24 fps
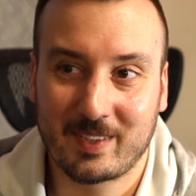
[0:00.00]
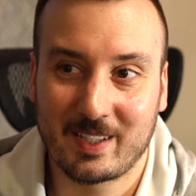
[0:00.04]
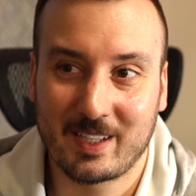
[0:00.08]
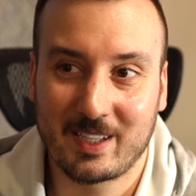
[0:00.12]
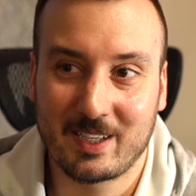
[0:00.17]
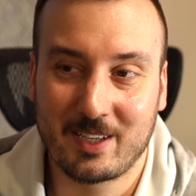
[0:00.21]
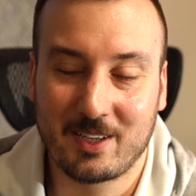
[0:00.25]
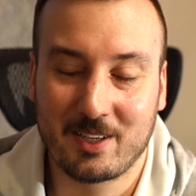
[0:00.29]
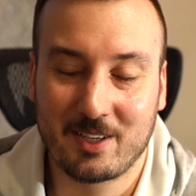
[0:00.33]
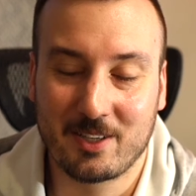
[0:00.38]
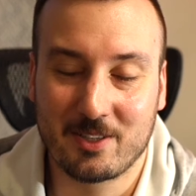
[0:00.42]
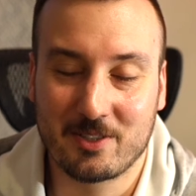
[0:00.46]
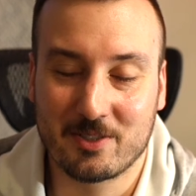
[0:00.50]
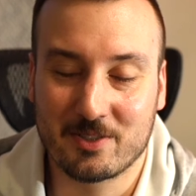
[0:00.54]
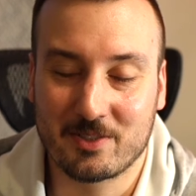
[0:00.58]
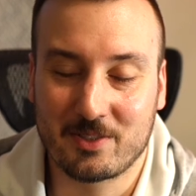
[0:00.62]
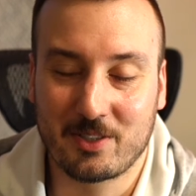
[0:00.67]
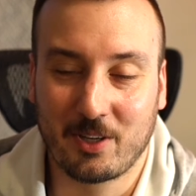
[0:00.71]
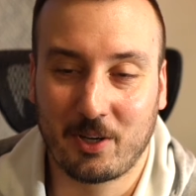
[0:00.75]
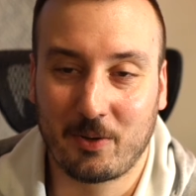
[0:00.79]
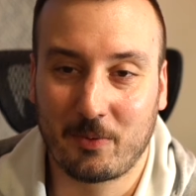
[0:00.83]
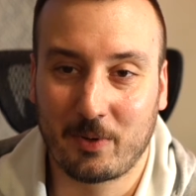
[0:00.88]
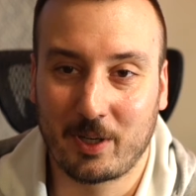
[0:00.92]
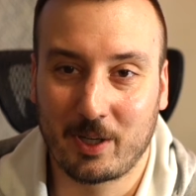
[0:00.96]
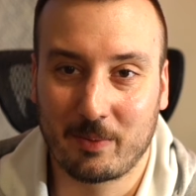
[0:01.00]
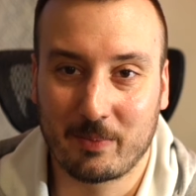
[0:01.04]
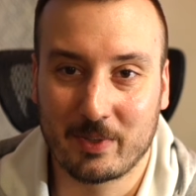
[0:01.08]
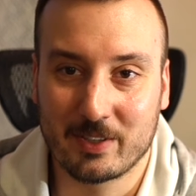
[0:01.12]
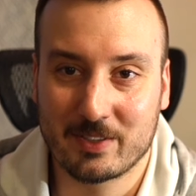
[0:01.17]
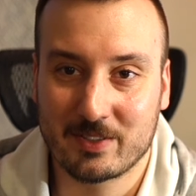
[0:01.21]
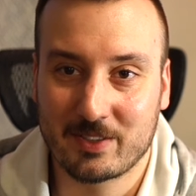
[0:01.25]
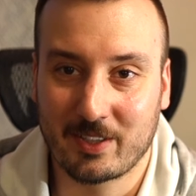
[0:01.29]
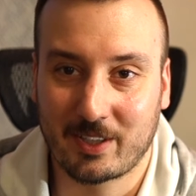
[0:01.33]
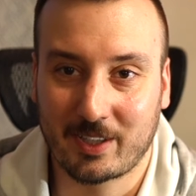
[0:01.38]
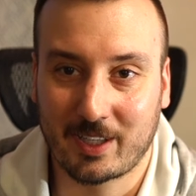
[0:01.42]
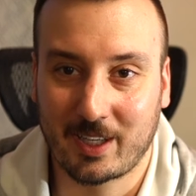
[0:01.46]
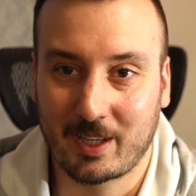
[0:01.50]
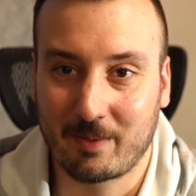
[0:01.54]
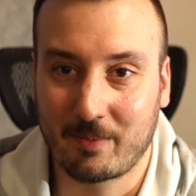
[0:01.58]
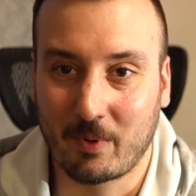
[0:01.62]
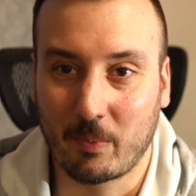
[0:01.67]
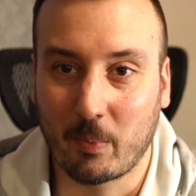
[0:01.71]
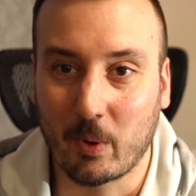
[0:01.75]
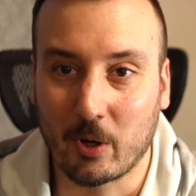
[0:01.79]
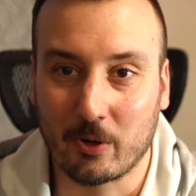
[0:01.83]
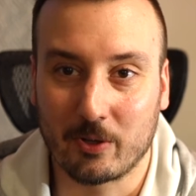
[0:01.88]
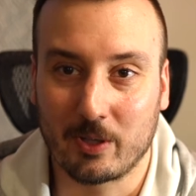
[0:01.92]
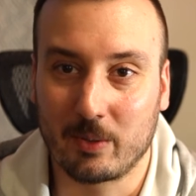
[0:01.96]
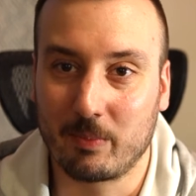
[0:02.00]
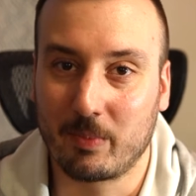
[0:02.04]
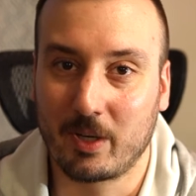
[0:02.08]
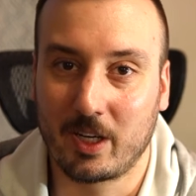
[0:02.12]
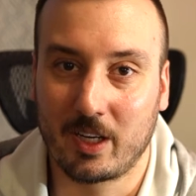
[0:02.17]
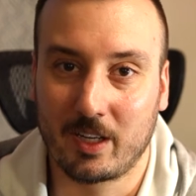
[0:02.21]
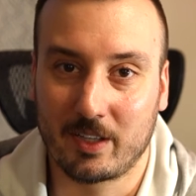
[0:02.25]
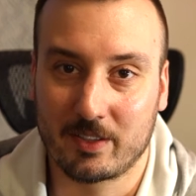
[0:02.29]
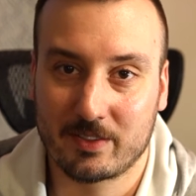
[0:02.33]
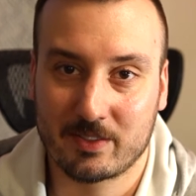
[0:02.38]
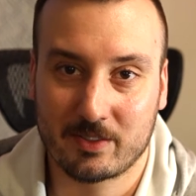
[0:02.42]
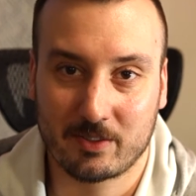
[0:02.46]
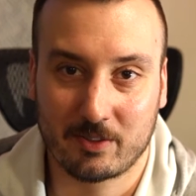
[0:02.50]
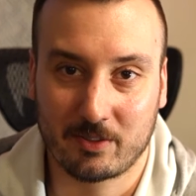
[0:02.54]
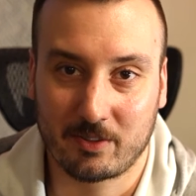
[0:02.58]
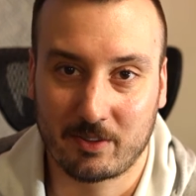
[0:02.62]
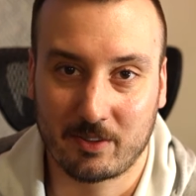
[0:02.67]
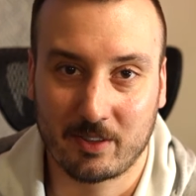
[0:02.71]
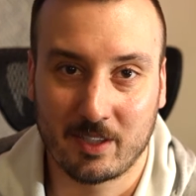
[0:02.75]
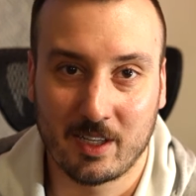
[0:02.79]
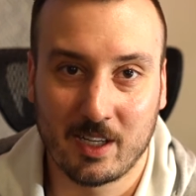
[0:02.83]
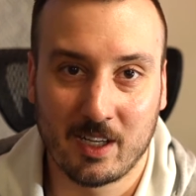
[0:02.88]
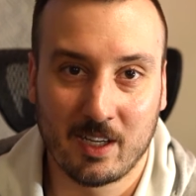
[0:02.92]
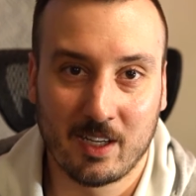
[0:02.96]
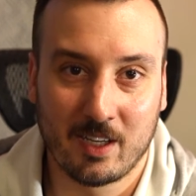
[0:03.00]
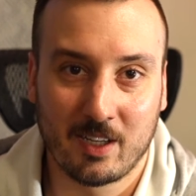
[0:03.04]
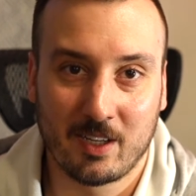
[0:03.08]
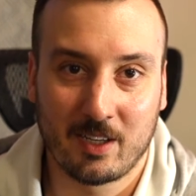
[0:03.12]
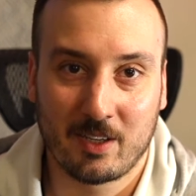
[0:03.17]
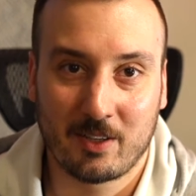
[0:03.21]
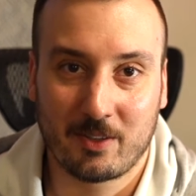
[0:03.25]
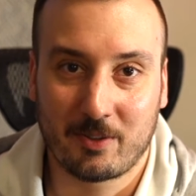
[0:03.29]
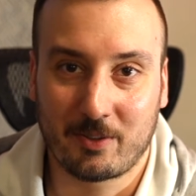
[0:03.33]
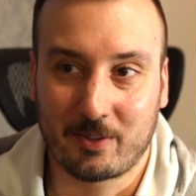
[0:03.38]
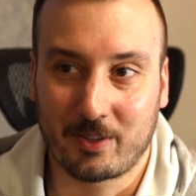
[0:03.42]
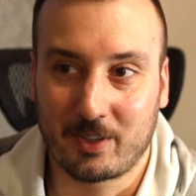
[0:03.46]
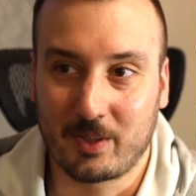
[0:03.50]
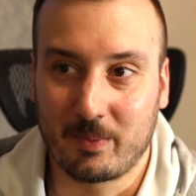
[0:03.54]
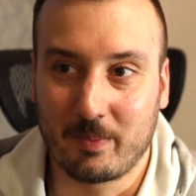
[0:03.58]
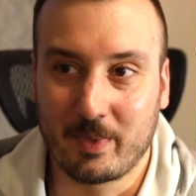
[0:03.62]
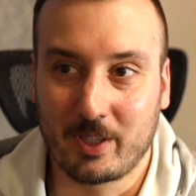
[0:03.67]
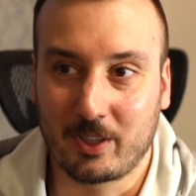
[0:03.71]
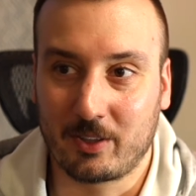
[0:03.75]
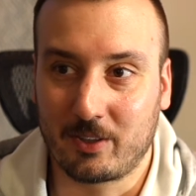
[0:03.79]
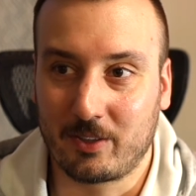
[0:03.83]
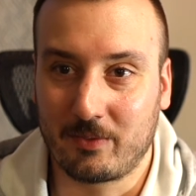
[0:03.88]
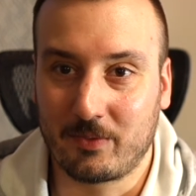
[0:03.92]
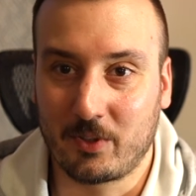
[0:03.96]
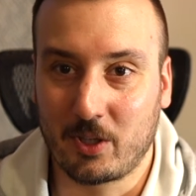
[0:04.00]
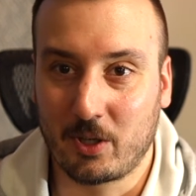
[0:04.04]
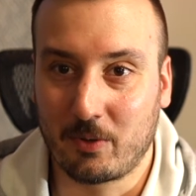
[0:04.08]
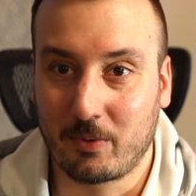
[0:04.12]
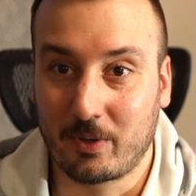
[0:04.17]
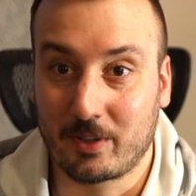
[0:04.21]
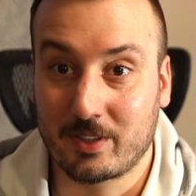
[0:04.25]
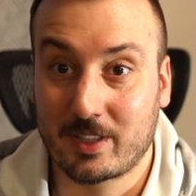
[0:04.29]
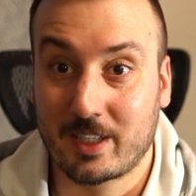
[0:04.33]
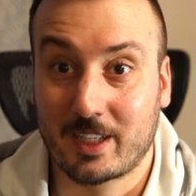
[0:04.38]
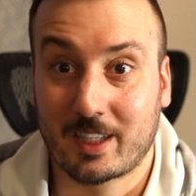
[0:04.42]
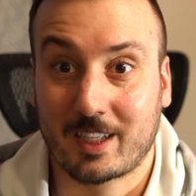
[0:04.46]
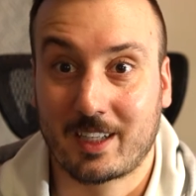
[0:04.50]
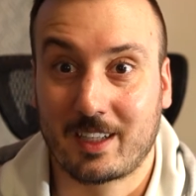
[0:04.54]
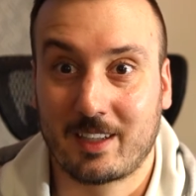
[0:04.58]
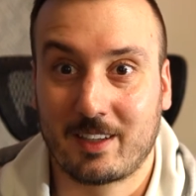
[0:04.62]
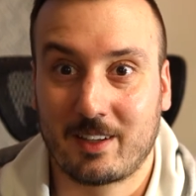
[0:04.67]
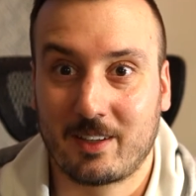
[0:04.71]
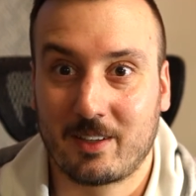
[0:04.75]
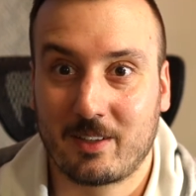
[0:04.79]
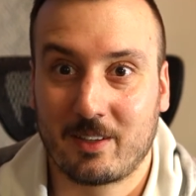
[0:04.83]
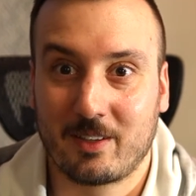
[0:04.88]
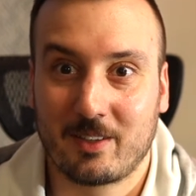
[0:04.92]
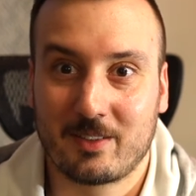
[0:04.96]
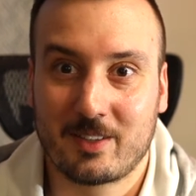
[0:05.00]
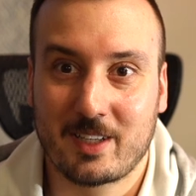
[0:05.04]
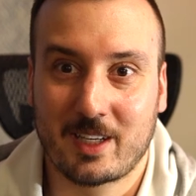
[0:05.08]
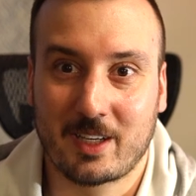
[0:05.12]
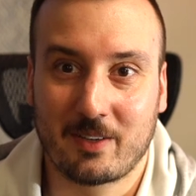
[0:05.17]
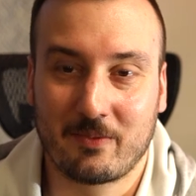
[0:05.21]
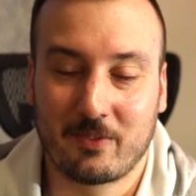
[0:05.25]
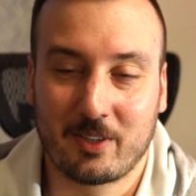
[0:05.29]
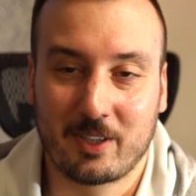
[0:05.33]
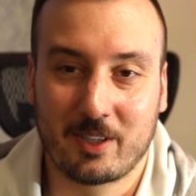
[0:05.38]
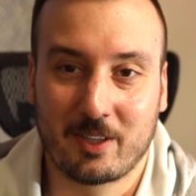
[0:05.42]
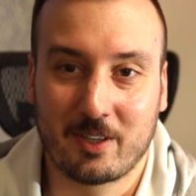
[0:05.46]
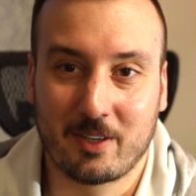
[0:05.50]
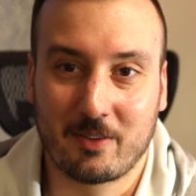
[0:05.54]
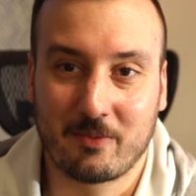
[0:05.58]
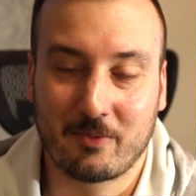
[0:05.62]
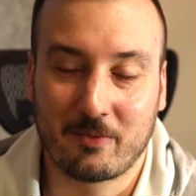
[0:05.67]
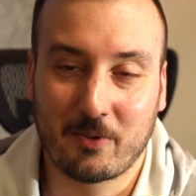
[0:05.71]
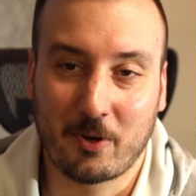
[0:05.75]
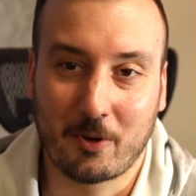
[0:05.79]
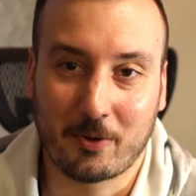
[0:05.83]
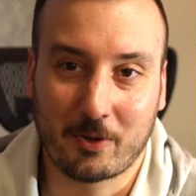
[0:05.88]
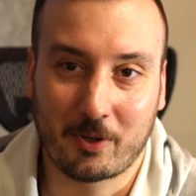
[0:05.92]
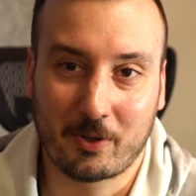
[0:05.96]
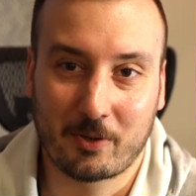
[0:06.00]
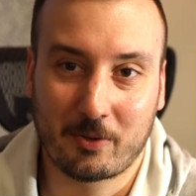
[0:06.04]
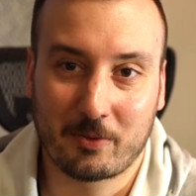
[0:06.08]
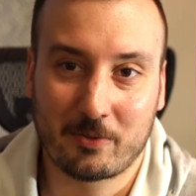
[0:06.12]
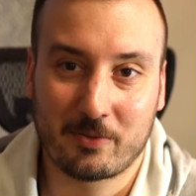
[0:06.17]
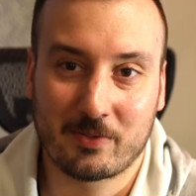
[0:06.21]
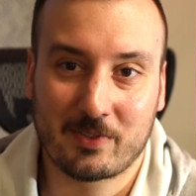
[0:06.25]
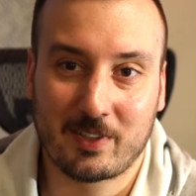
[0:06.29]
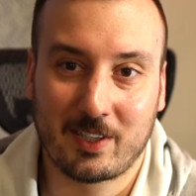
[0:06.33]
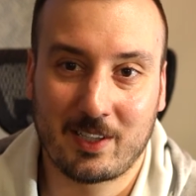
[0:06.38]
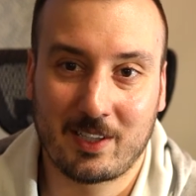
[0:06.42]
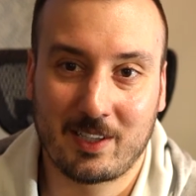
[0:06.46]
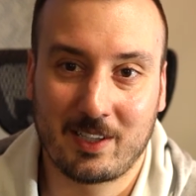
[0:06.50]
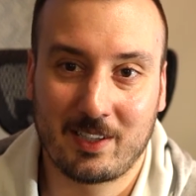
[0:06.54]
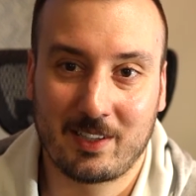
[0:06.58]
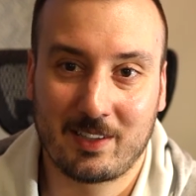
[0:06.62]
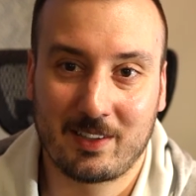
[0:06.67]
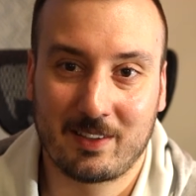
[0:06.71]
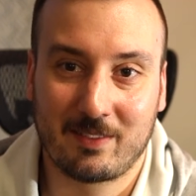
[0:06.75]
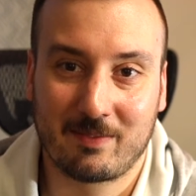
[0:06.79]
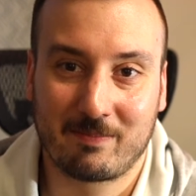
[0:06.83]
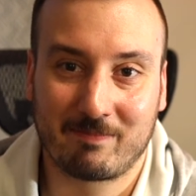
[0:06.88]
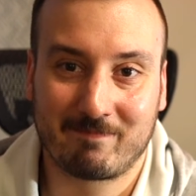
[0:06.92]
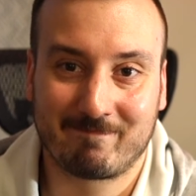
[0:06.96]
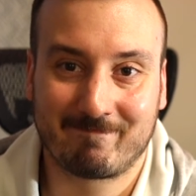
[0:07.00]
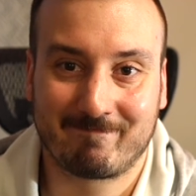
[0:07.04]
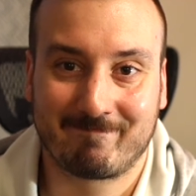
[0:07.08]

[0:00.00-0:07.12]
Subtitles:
you just don't want to be stuck on a party bus or in the middle of nowhere taking video and photos and